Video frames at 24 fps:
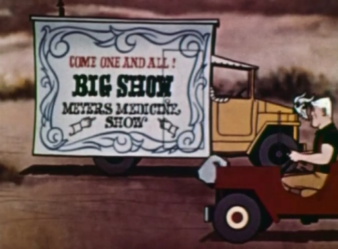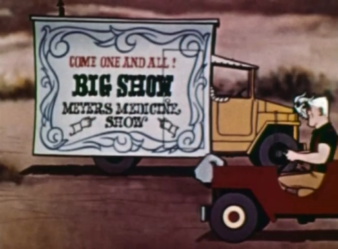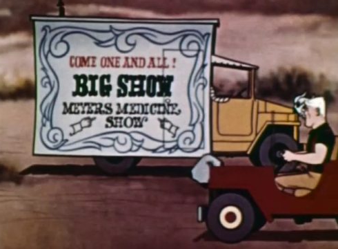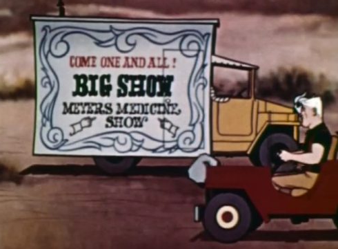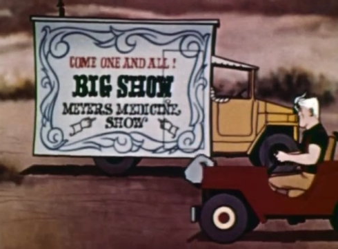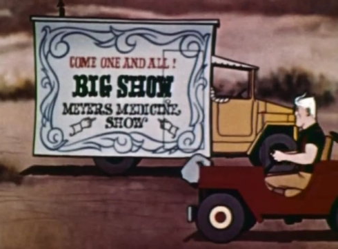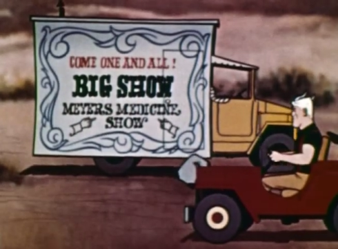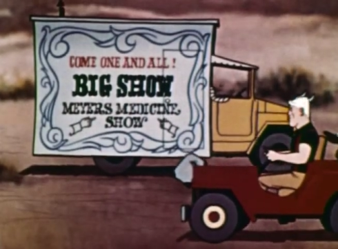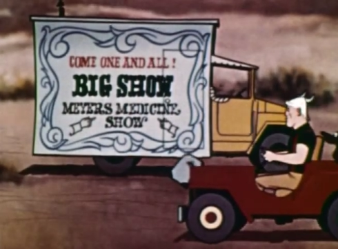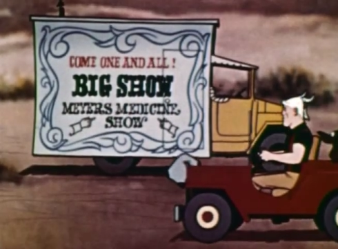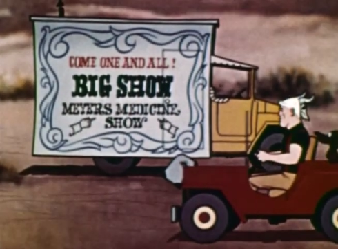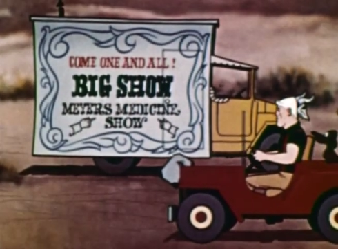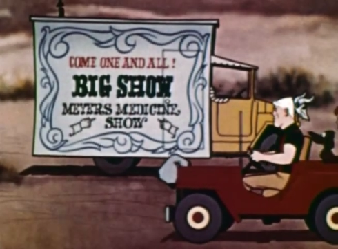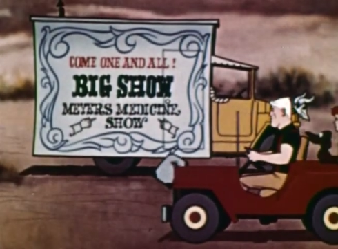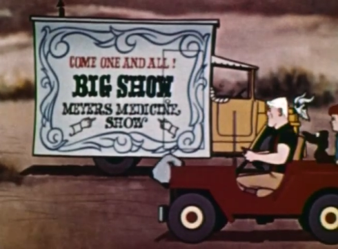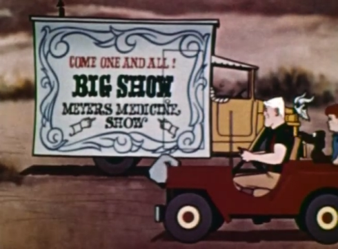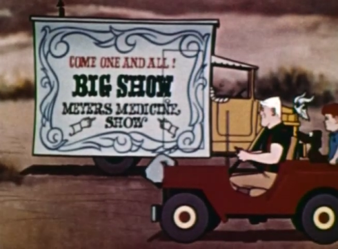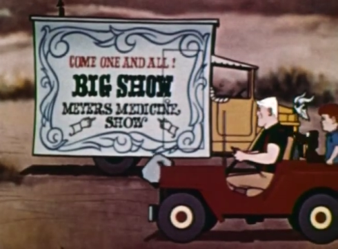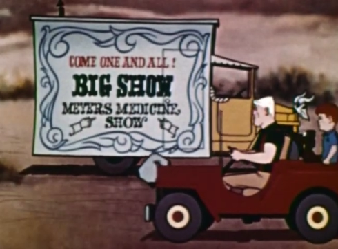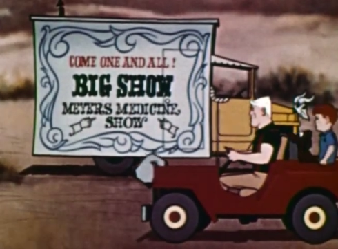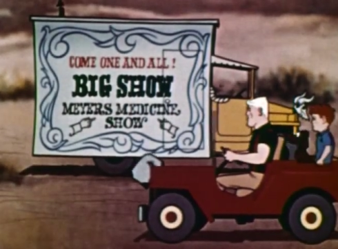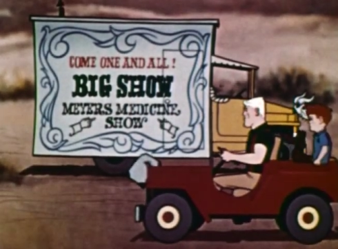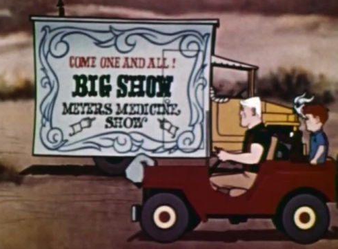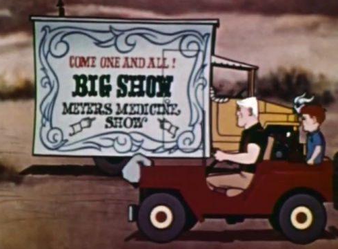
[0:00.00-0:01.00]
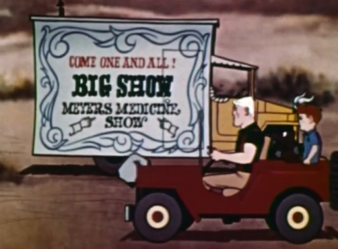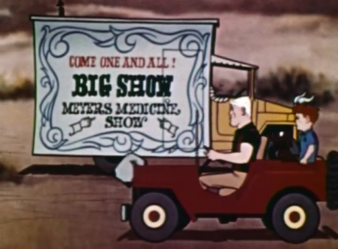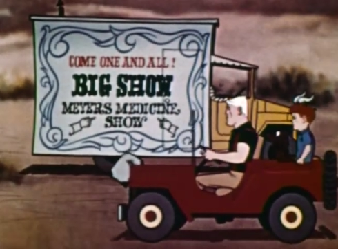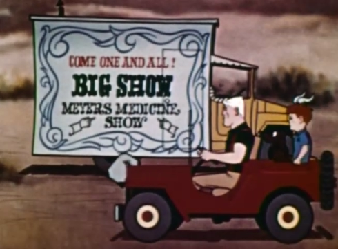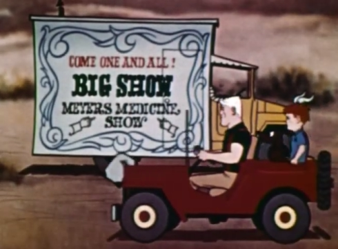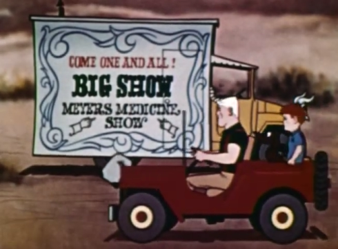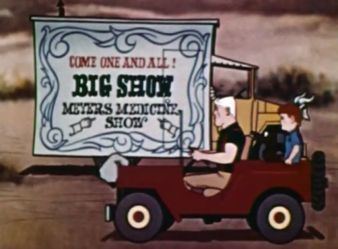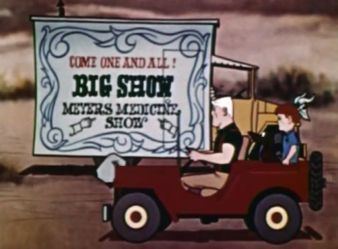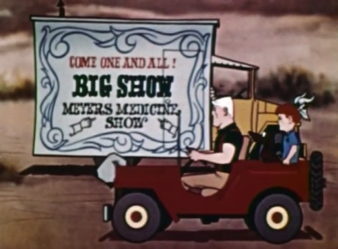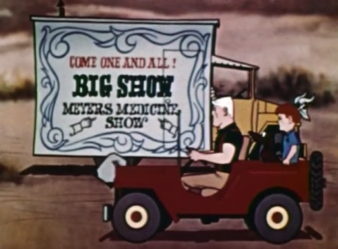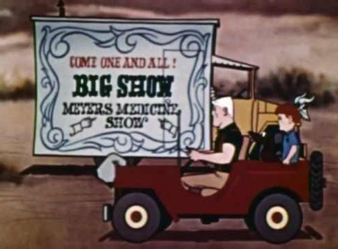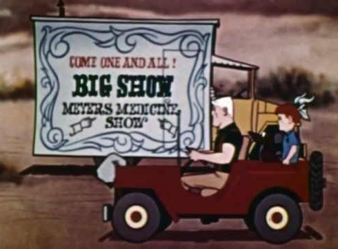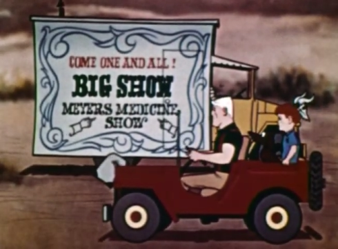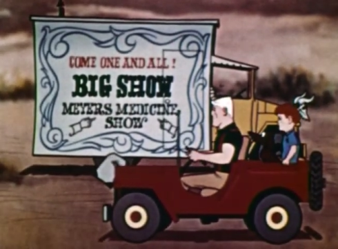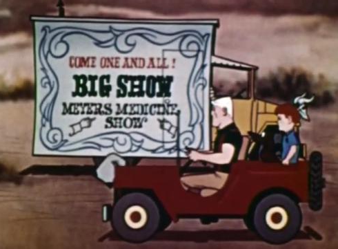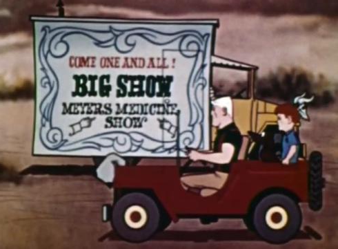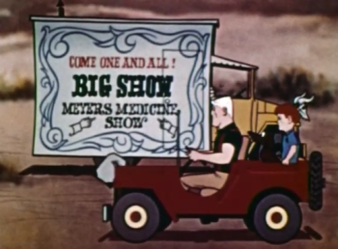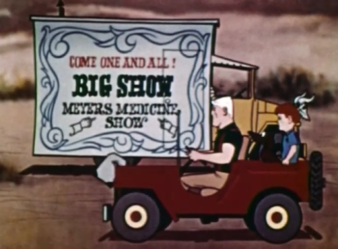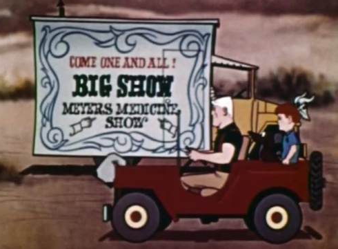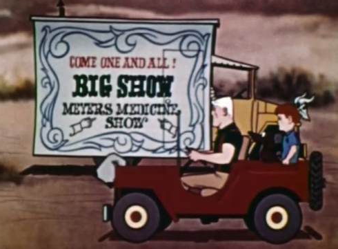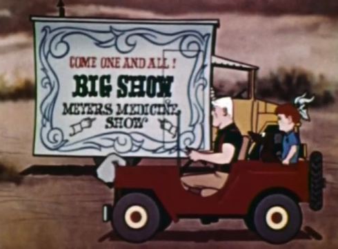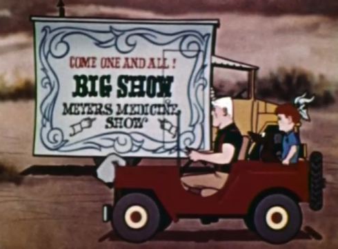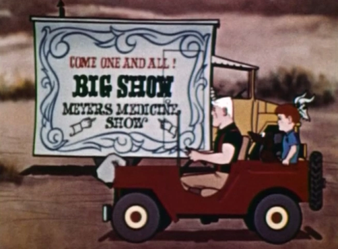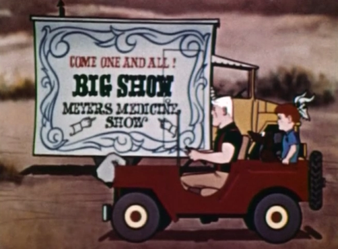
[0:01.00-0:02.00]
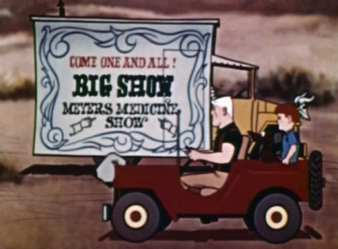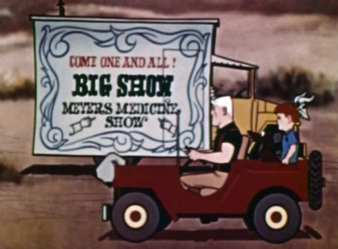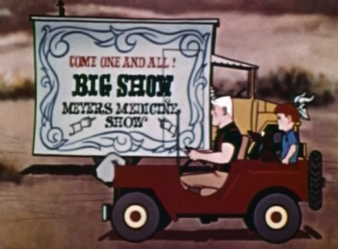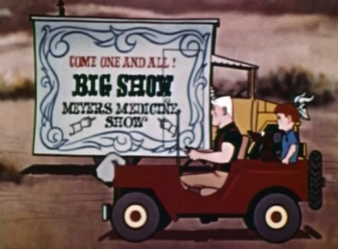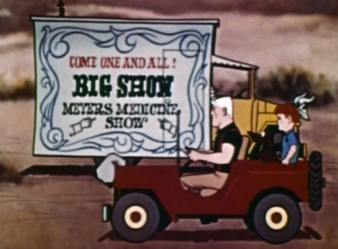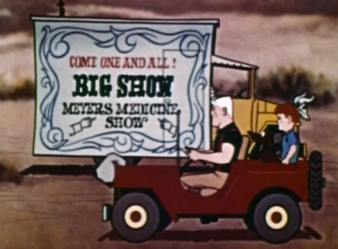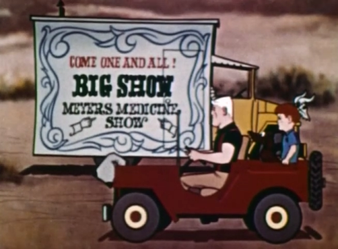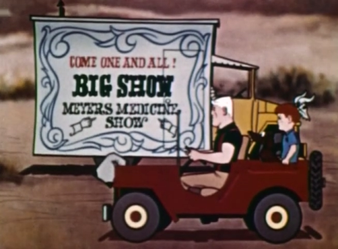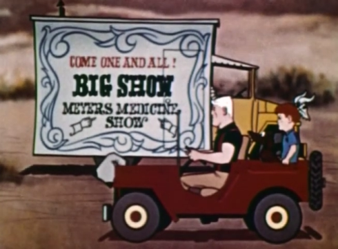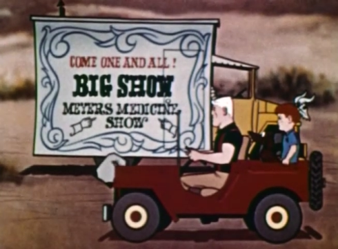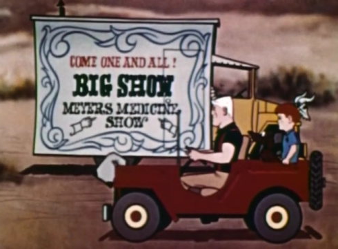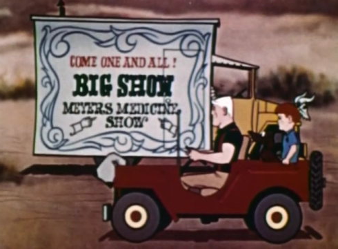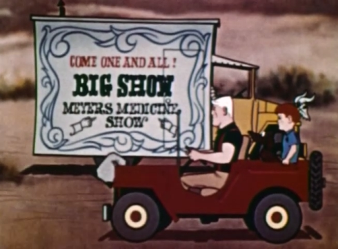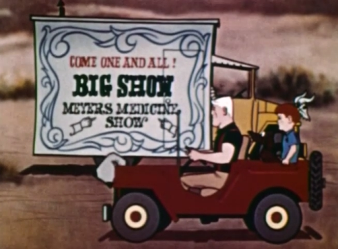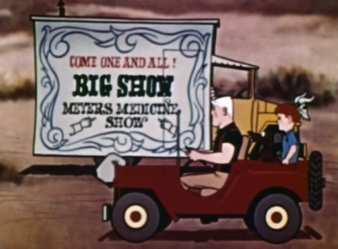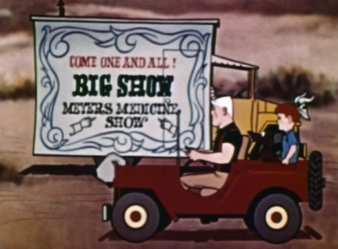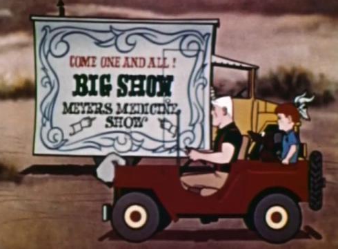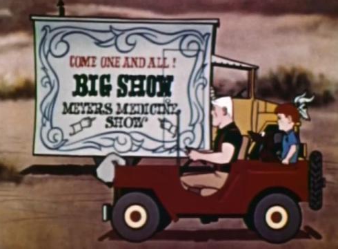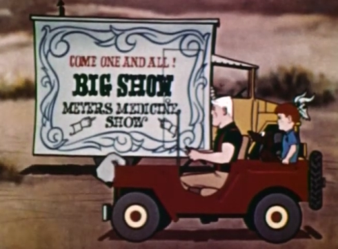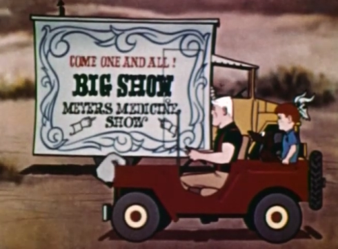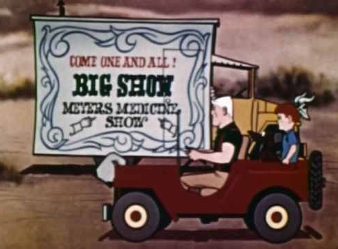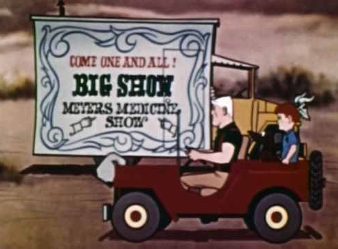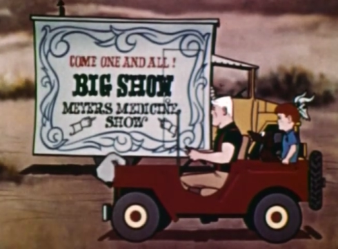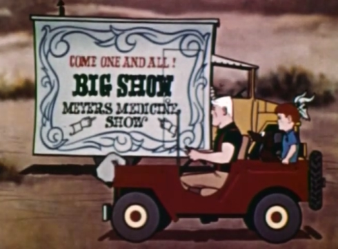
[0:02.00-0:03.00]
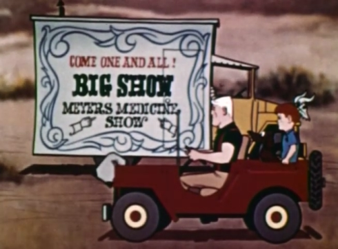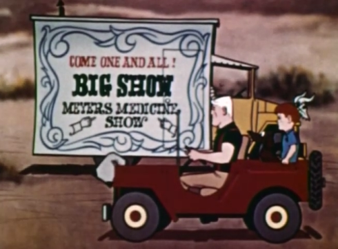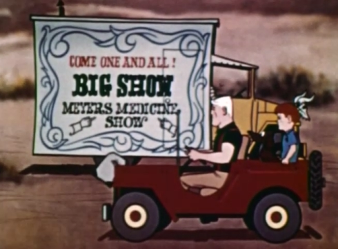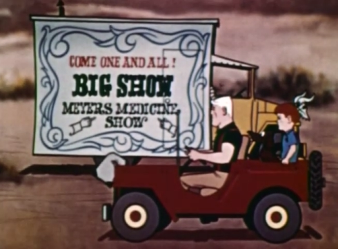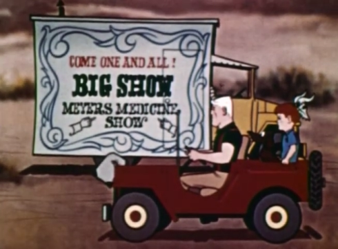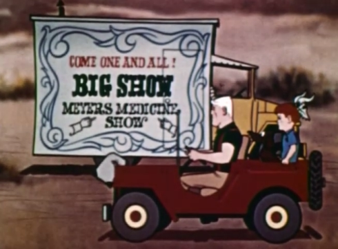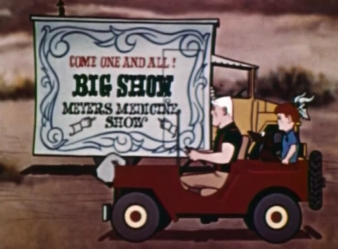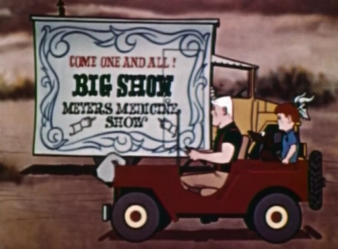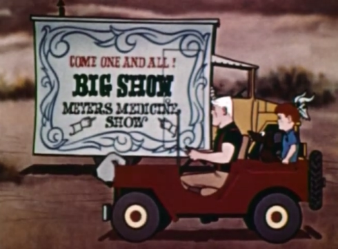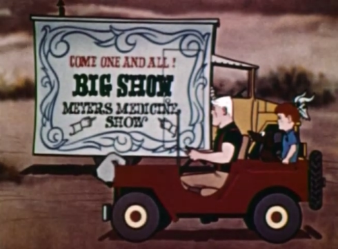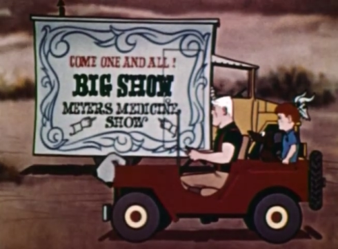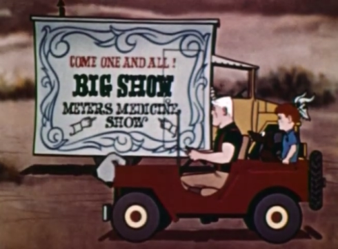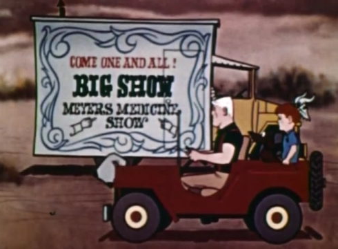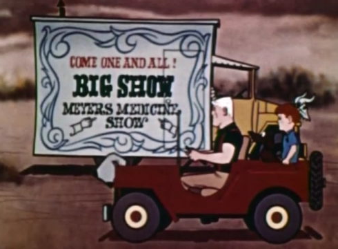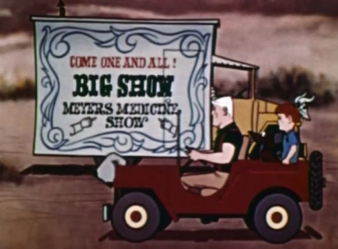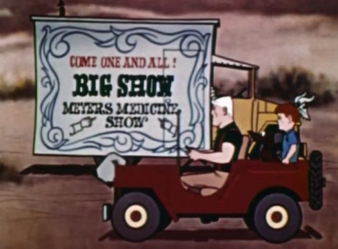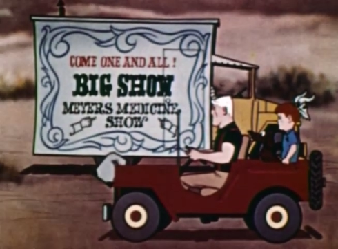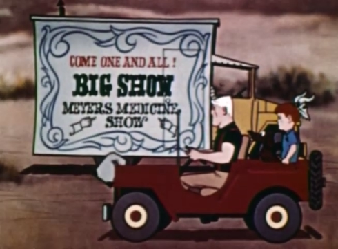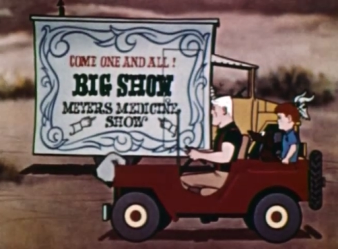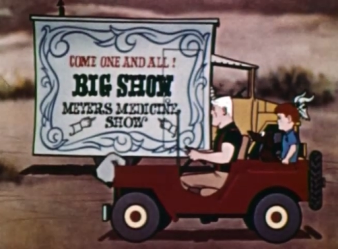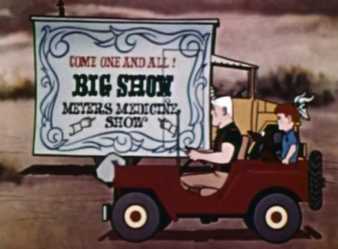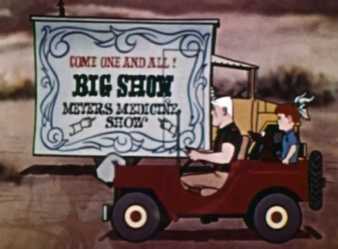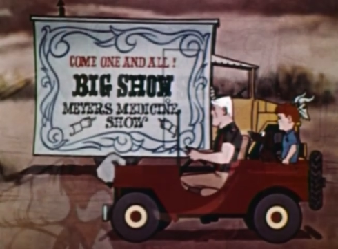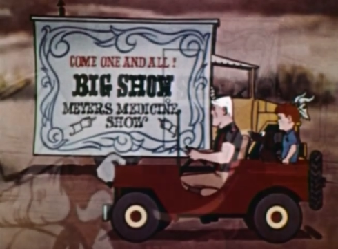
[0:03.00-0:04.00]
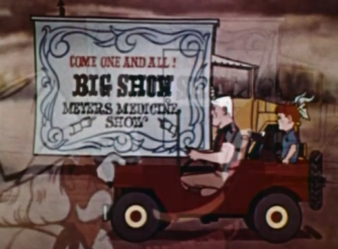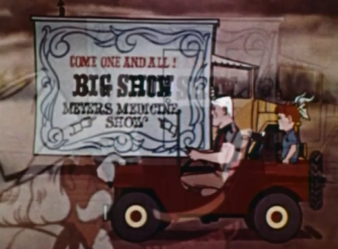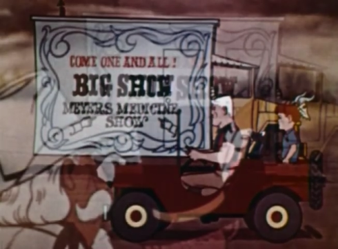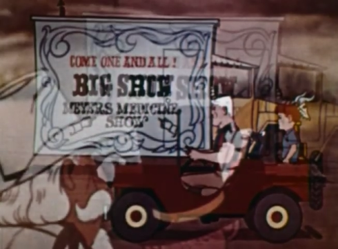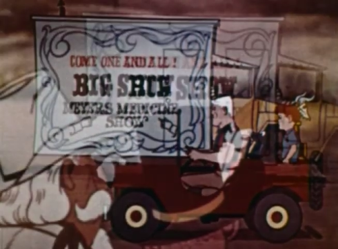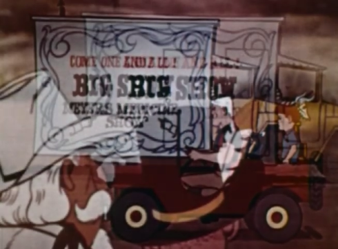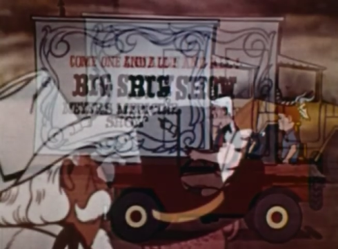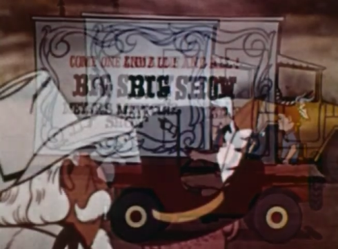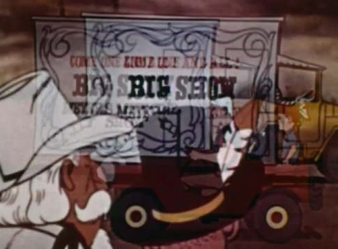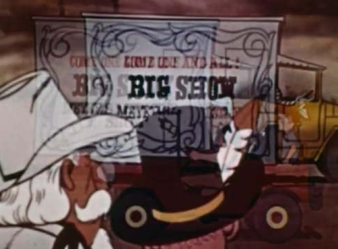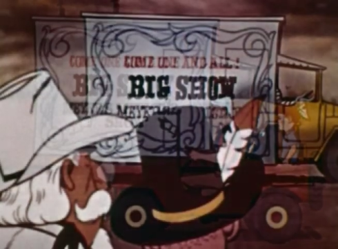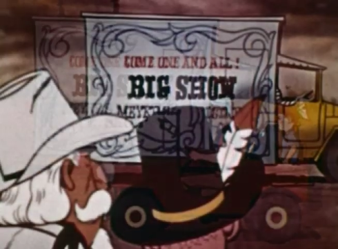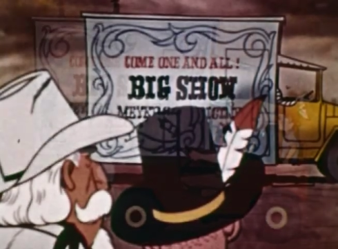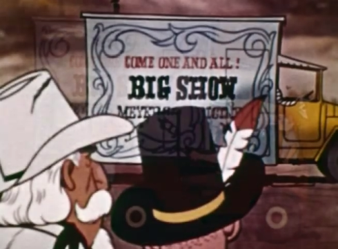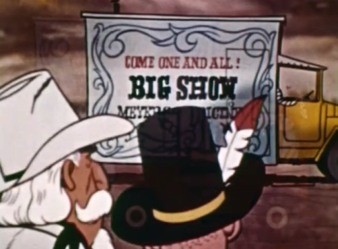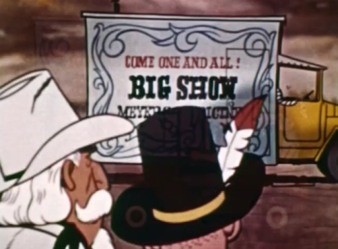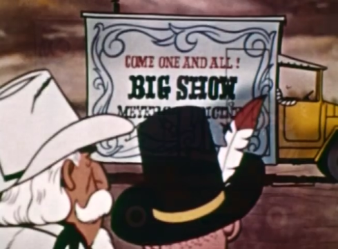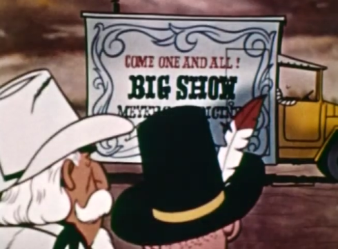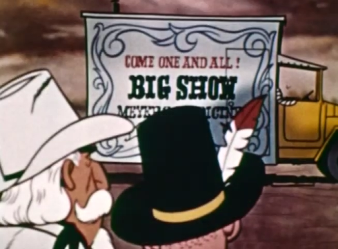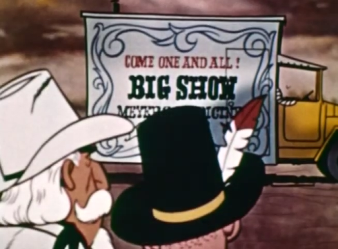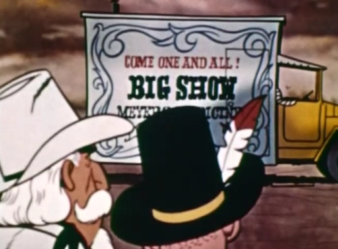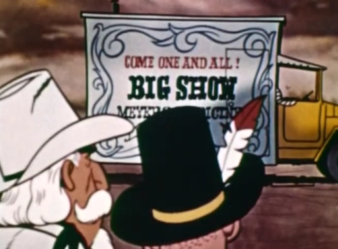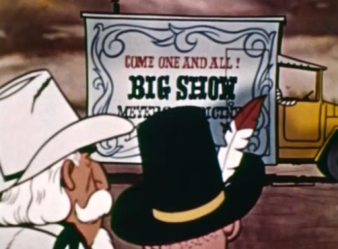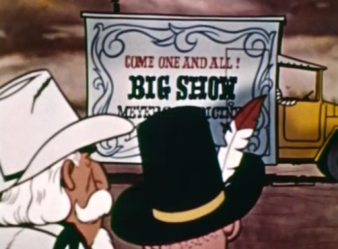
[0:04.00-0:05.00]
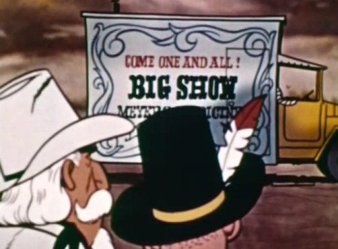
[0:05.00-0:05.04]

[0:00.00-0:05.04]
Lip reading: Nobody's mouth can be seen.